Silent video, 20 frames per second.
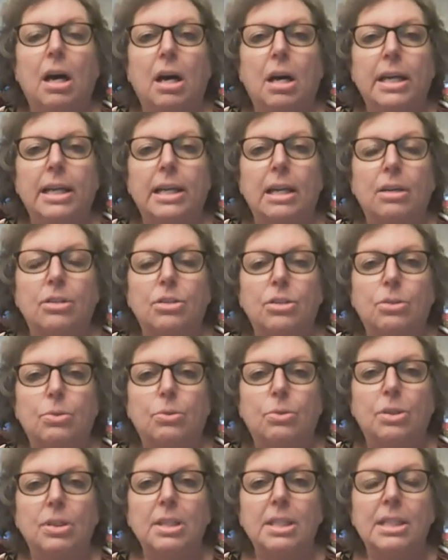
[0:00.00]
in our
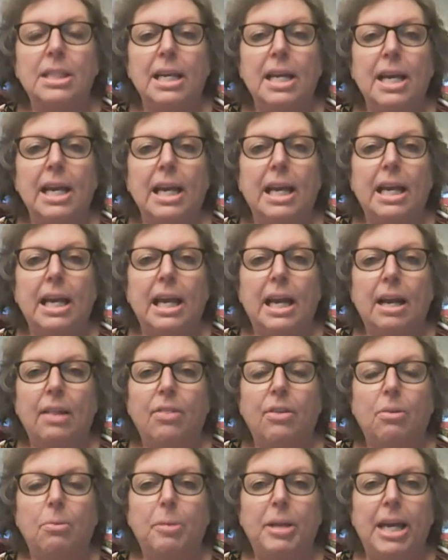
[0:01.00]
schools, and
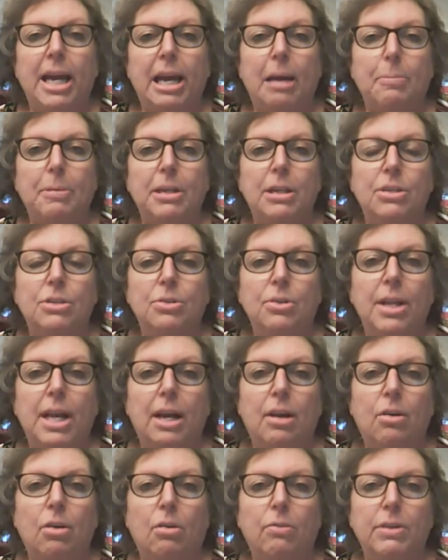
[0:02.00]
they'll be happy to do
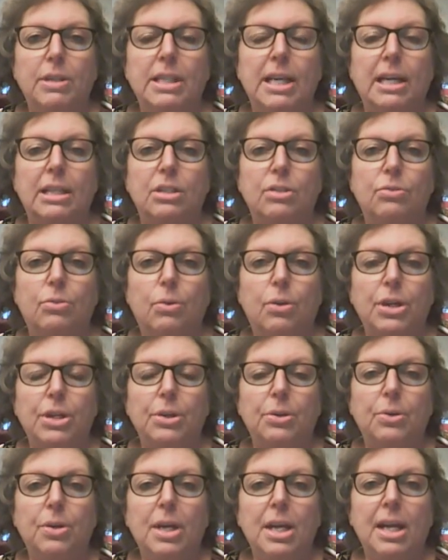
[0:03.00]
that COVID test for
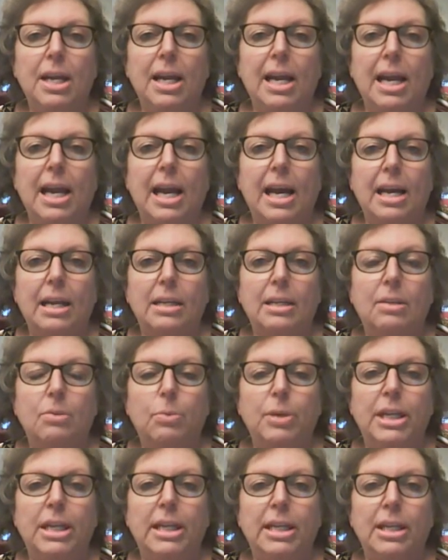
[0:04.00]
you, and
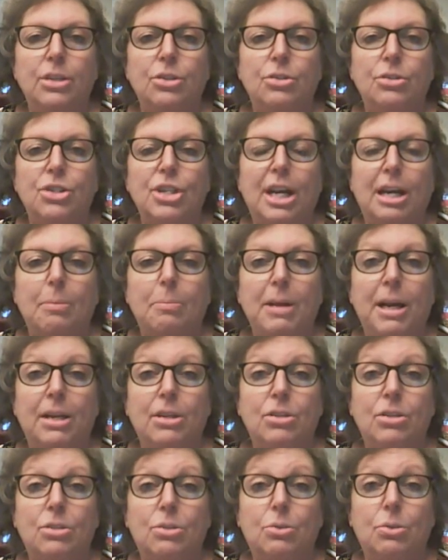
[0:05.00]
we can get your child back
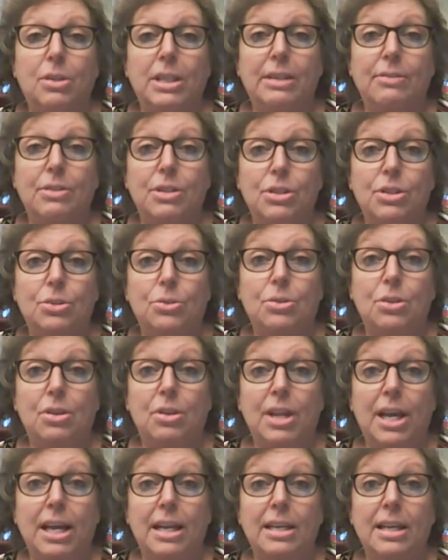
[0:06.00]
to school even sooner
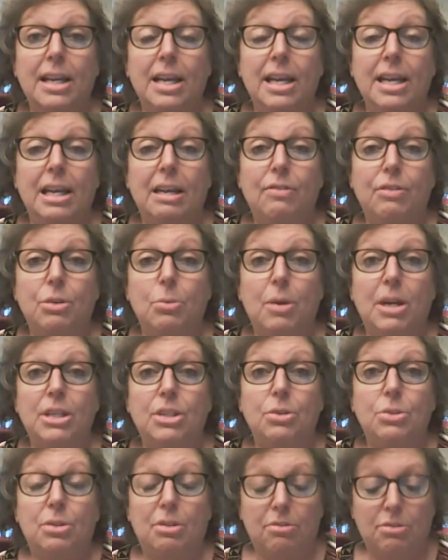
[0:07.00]
than if you went
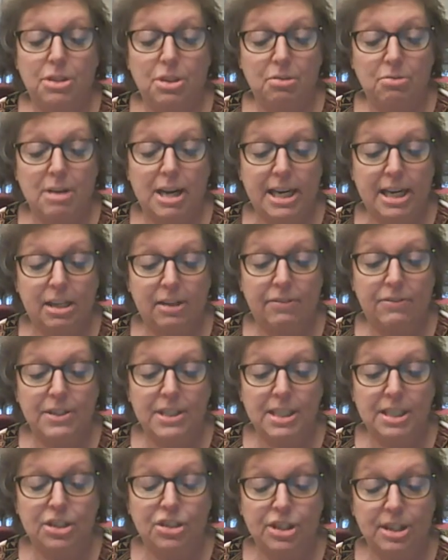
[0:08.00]
to your regular
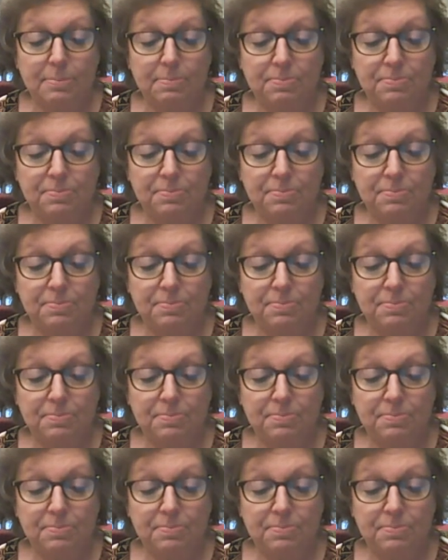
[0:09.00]
physician.